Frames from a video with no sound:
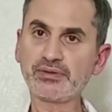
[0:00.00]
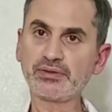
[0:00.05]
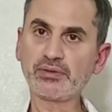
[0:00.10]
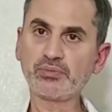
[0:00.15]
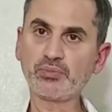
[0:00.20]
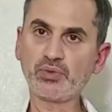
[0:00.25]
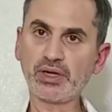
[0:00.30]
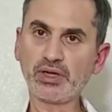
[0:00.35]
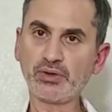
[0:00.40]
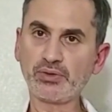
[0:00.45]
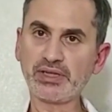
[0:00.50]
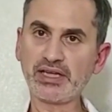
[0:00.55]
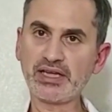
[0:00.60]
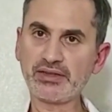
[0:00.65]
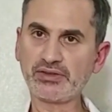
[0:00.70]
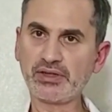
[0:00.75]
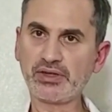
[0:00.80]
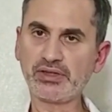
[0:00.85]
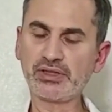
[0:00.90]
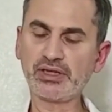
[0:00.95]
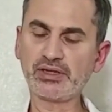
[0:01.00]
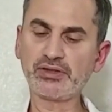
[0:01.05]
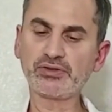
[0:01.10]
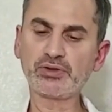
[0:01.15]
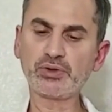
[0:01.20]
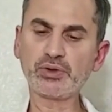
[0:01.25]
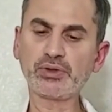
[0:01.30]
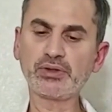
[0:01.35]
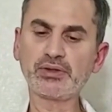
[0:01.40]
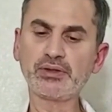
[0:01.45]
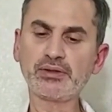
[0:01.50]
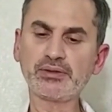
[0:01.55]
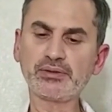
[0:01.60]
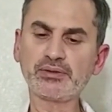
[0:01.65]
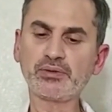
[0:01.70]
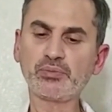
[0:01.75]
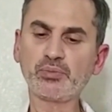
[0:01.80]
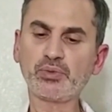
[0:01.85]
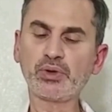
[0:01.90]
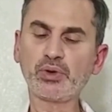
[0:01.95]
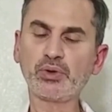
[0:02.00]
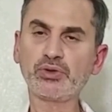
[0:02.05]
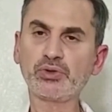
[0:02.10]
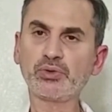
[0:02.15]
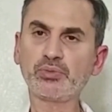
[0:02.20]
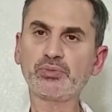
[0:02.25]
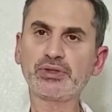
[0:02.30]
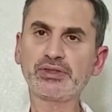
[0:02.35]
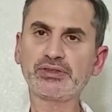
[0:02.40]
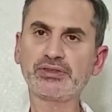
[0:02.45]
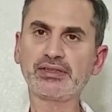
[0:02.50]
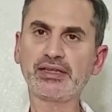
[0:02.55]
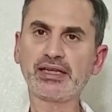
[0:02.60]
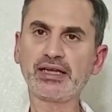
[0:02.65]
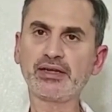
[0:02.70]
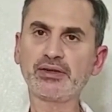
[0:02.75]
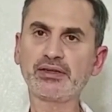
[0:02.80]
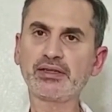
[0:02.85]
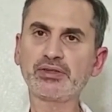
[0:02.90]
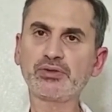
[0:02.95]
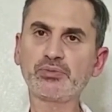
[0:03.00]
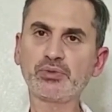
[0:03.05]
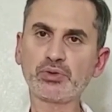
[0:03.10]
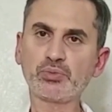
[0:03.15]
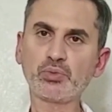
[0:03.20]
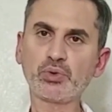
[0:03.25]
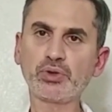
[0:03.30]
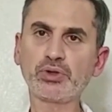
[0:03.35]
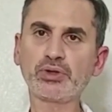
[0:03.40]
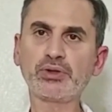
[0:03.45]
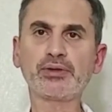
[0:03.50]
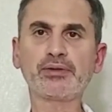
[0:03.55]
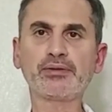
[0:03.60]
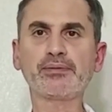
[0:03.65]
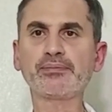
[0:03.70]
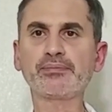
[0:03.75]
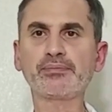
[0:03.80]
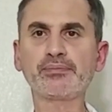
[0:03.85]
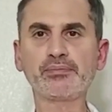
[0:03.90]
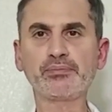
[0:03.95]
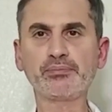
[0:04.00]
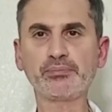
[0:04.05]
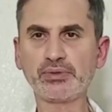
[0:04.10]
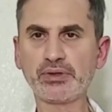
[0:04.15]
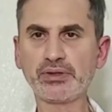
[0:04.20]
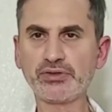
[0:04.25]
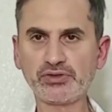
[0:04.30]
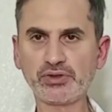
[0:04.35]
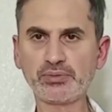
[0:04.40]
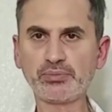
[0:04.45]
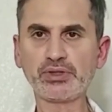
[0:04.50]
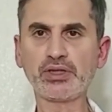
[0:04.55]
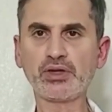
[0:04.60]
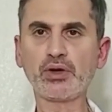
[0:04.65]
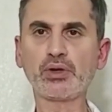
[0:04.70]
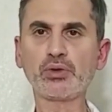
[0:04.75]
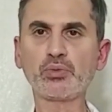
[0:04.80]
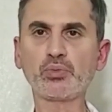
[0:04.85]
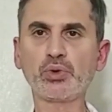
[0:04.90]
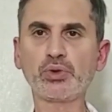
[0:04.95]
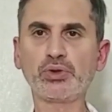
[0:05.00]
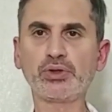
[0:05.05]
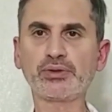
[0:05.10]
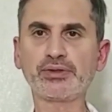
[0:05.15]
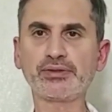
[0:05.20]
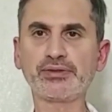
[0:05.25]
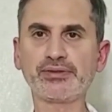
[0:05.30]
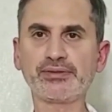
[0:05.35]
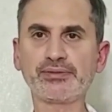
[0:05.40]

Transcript: While we have our gloves on, we also rinse the areas with water, preferably hot water.